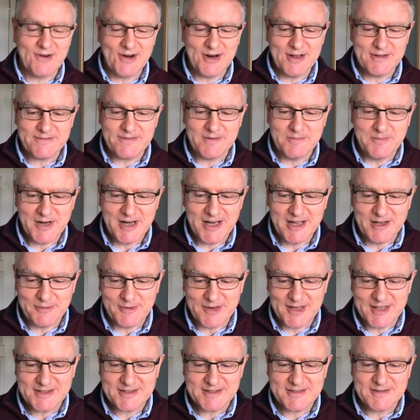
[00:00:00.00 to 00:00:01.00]
very familiar
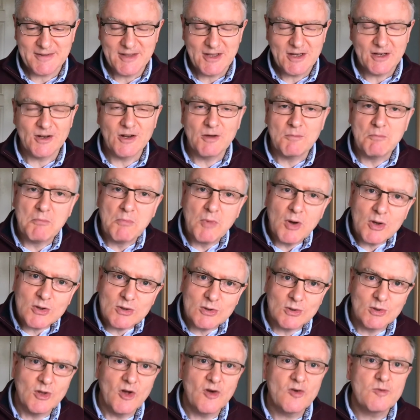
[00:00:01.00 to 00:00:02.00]
with, and a
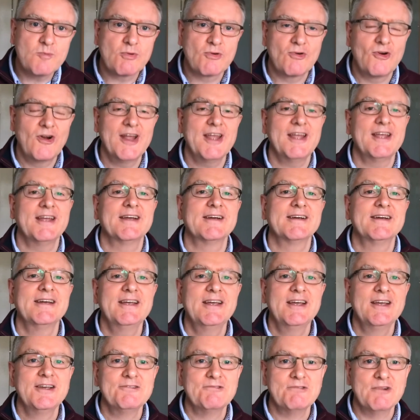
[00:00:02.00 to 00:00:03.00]
model of praying,
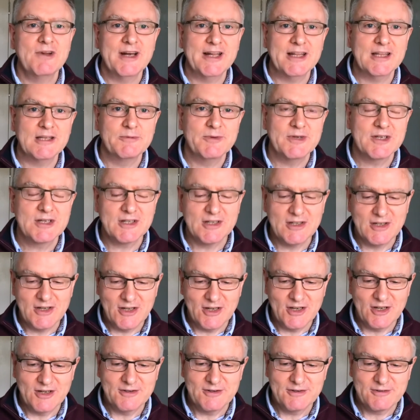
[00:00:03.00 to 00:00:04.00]
really, that we can
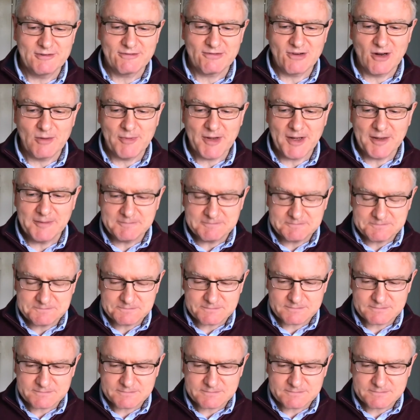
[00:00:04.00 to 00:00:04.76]
learn from it.